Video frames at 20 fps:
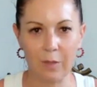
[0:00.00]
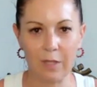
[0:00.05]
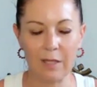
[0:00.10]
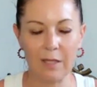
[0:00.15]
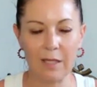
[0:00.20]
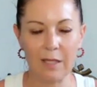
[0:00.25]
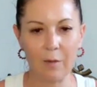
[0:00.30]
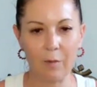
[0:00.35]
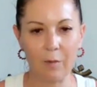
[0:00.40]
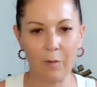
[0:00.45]

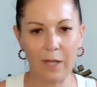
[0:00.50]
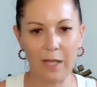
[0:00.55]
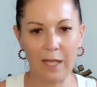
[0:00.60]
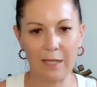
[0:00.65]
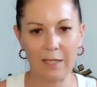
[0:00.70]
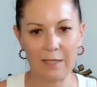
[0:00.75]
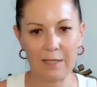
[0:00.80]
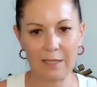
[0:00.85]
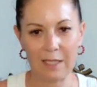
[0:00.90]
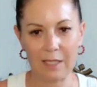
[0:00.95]
Bringing the
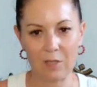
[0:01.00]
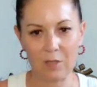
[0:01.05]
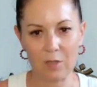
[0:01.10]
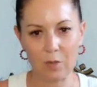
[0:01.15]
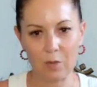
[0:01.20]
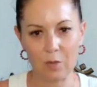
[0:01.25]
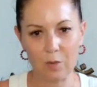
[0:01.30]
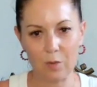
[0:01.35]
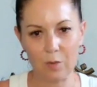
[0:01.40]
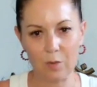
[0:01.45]
awareness
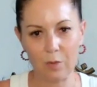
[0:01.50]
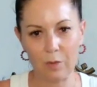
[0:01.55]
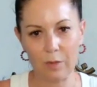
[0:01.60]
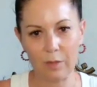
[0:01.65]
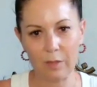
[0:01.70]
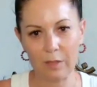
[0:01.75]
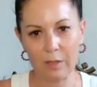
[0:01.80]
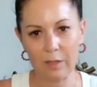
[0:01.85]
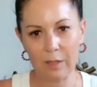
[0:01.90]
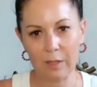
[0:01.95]
into
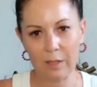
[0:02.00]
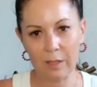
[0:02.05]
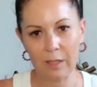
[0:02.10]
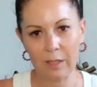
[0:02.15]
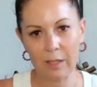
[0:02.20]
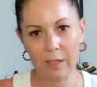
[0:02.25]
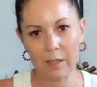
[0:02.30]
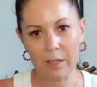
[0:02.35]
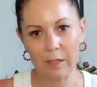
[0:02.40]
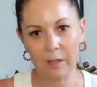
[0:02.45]

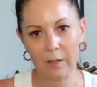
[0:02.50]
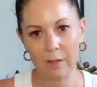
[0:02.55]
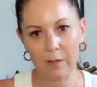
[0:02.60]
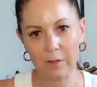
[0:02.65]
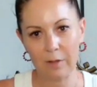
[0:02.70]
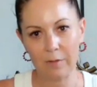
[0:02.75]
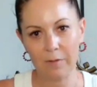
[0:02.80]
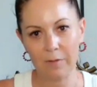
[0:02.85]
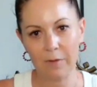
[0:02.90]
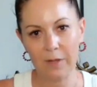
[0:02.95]

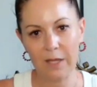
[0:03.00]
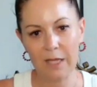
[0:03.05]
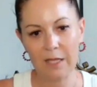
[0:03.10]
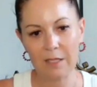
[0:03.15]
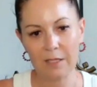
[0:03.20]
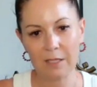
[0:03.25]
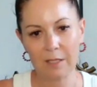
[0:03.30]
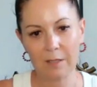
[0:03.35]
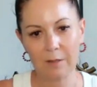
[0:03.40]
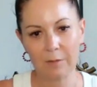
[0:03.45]
the
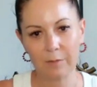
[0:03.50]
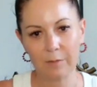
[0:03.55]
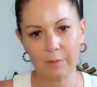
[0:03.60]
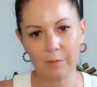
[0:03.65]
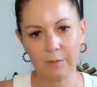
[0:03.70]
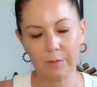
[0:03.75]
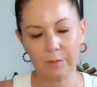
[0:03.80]
feet,